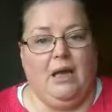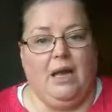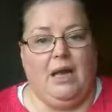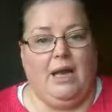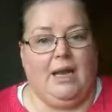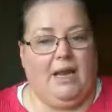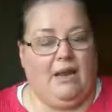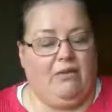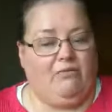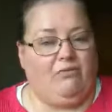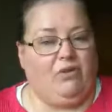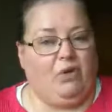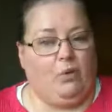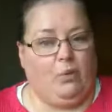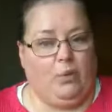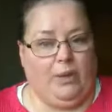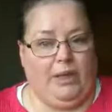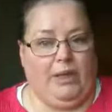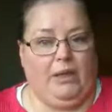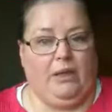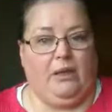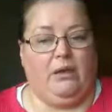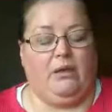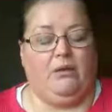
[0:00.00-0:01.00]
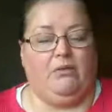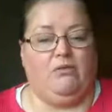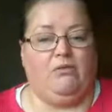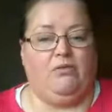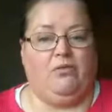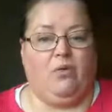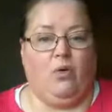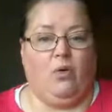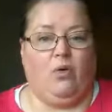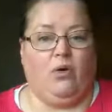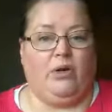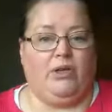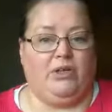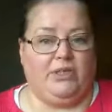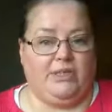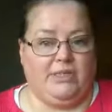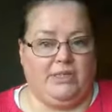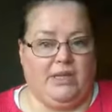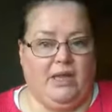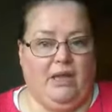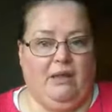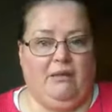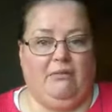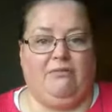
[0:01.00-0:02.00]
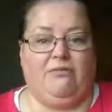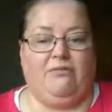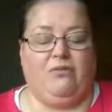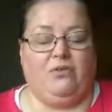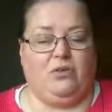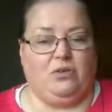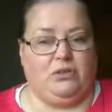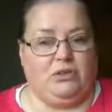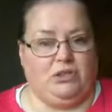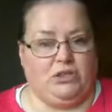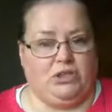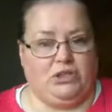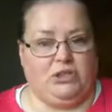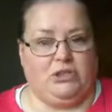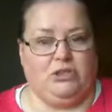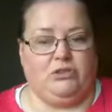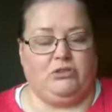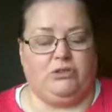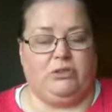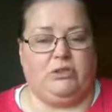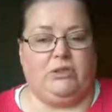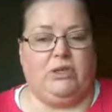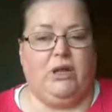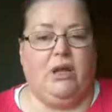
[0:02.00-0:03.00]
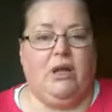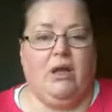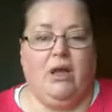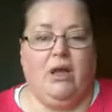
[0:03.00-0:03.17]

and every week for yourself, for the children,